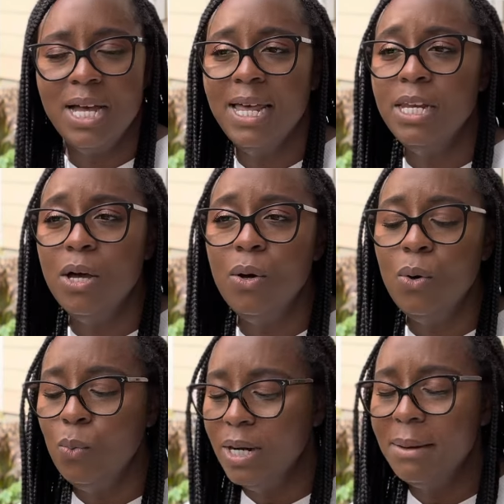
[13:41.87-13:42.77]
I know
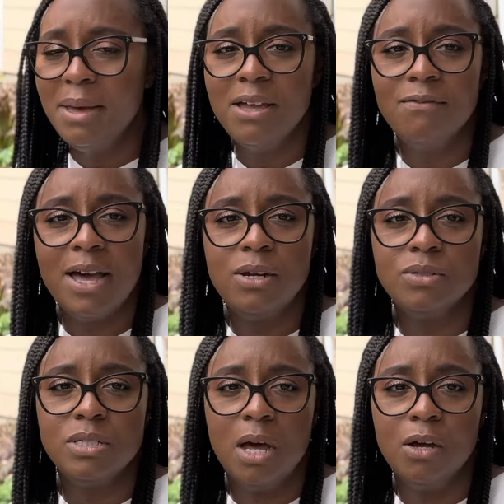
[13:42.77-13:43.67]
when I make
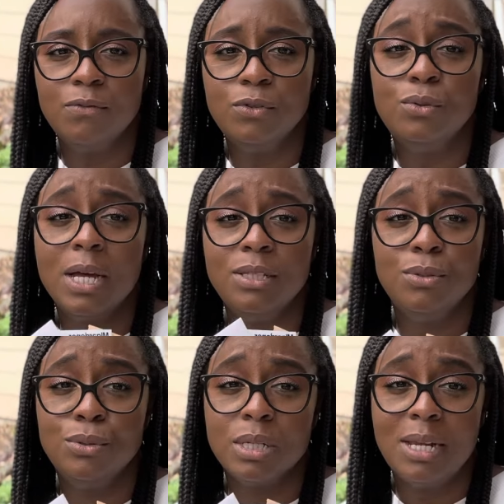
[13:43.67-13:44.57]
Fido's dog food, I
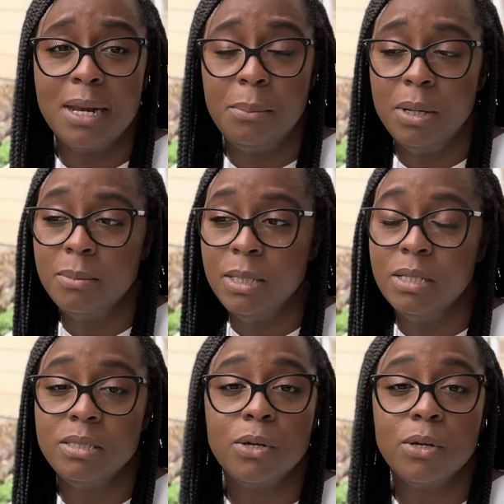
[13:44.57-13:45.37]
use a lot of pumpkin.